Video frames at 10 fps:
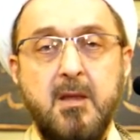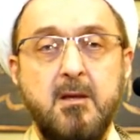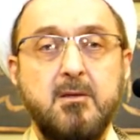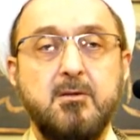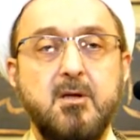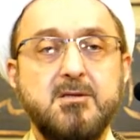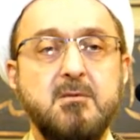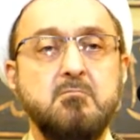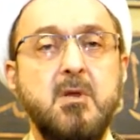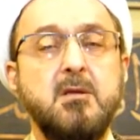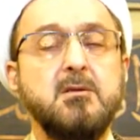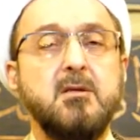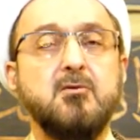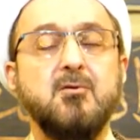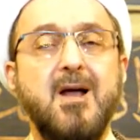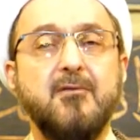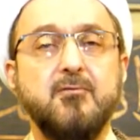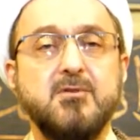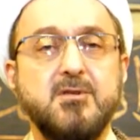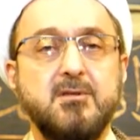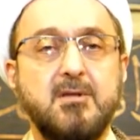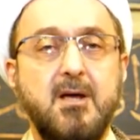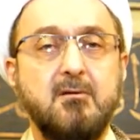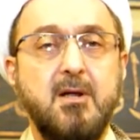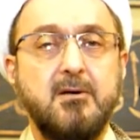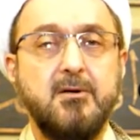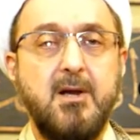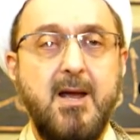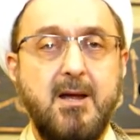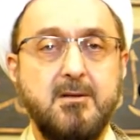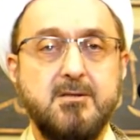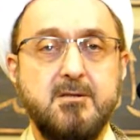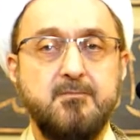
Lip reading: it doesn't mean that you have to sit down and relax.